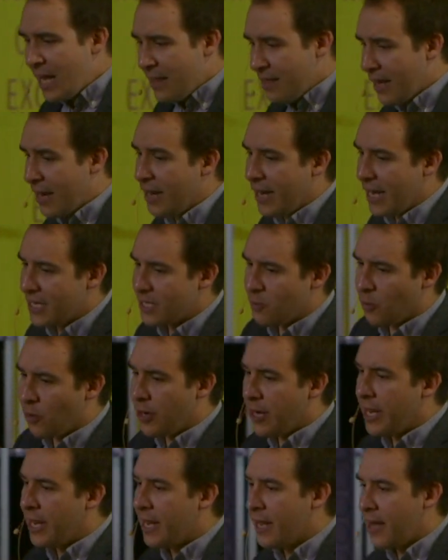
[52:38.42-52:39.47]
Then the next
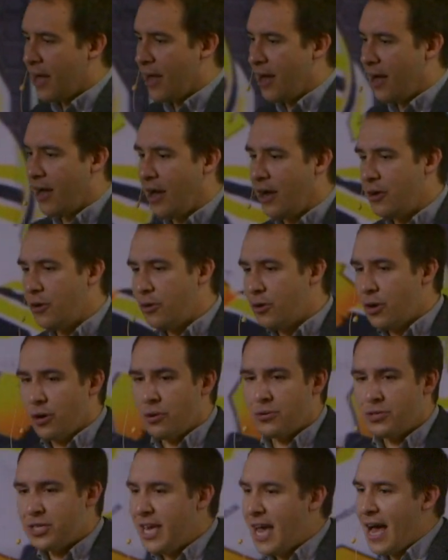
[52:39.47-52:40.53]
morning, your
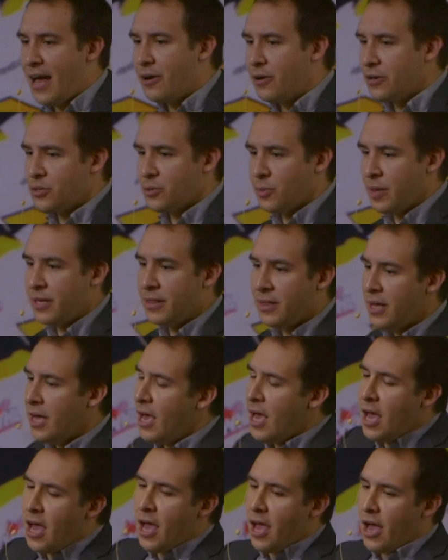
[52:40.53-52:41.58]
coach gathers with
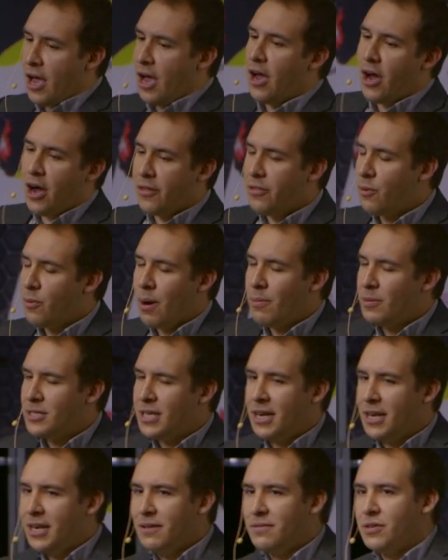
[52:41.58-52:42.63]
other
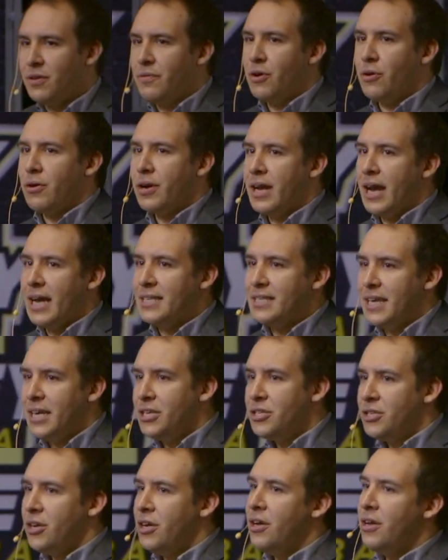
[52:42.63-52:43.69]
representatives of your
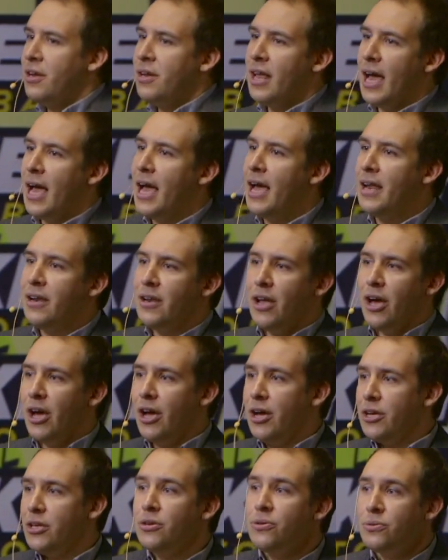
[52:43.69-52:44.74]
organization, and
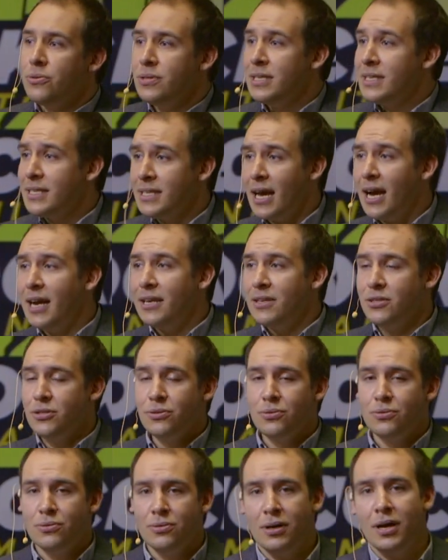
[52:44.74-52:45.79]
you decide
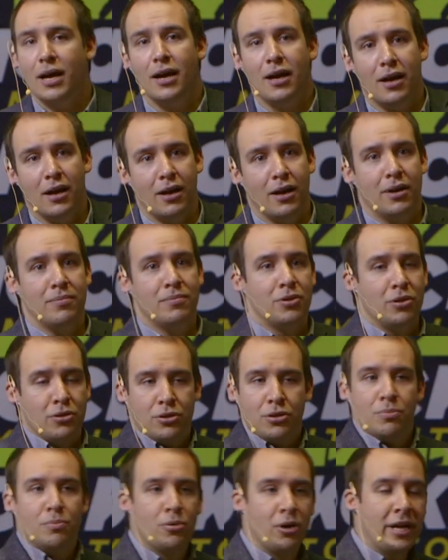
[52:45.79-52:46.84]
to
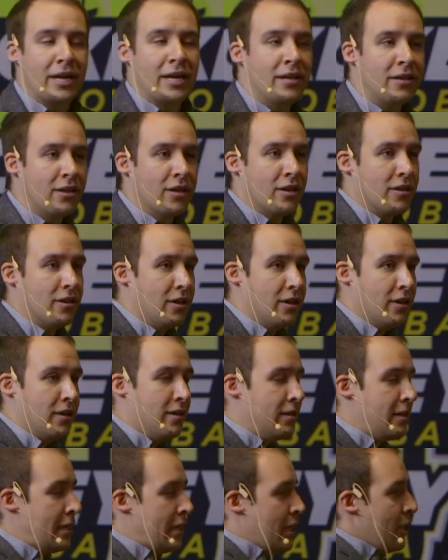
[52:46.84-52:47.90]
you bring in
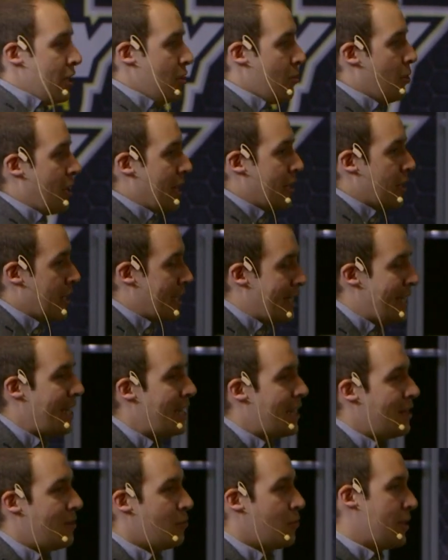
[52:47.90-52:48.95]
the
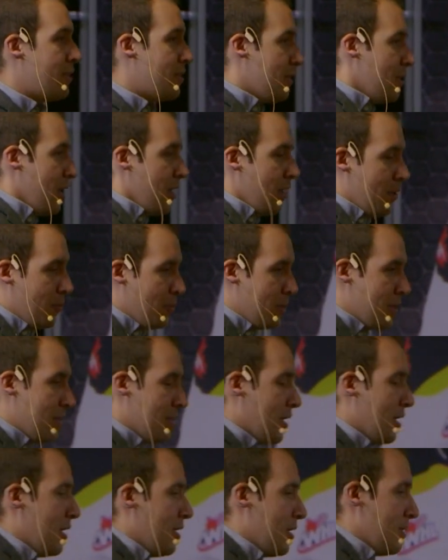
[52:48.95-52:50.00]
kid with
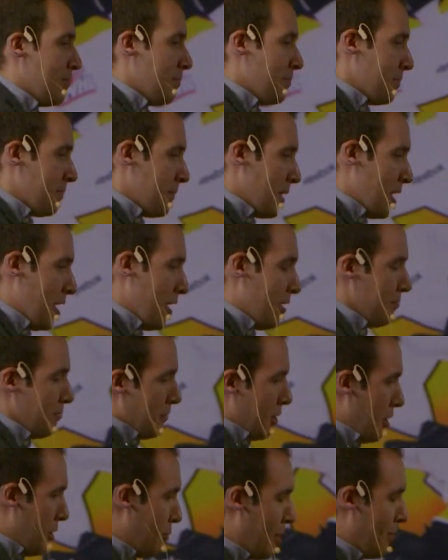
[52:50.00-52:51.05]
a
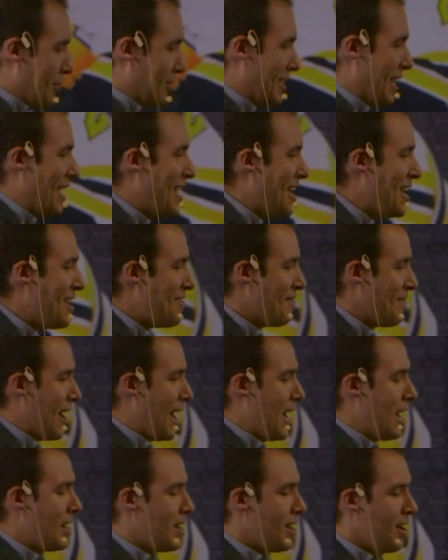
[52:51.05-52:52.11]
representative,
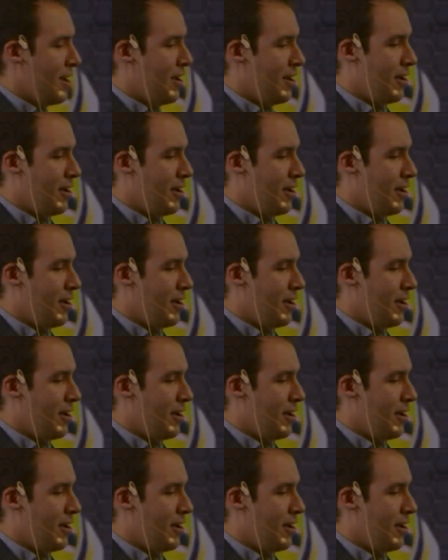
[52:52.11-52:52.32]
and